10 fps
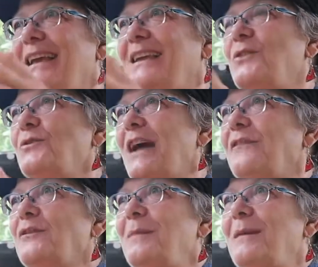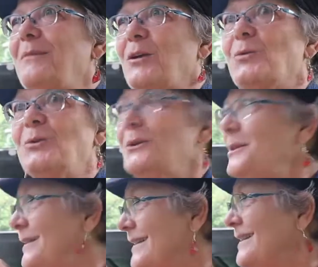You'd have to maybe
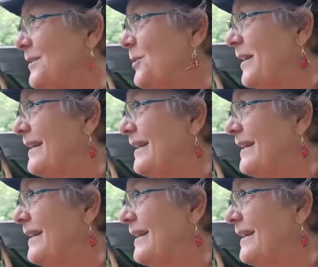Google